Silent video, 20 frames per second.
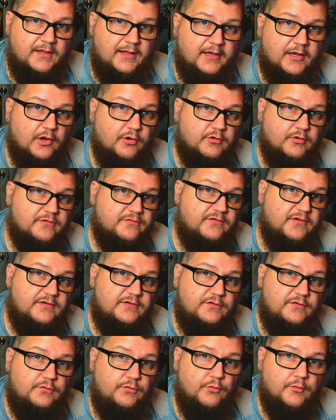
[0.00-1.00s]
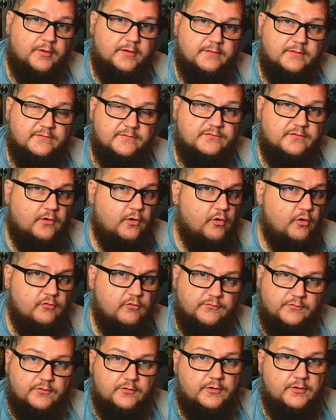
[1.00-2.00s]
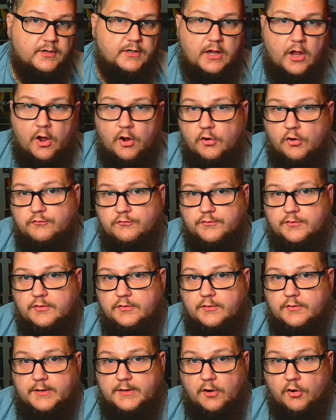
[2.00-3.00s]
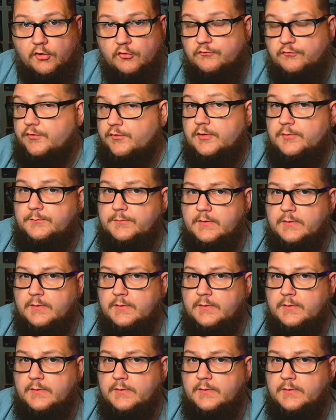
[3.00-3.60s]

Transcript: and they'll continue doing this over, over, and over.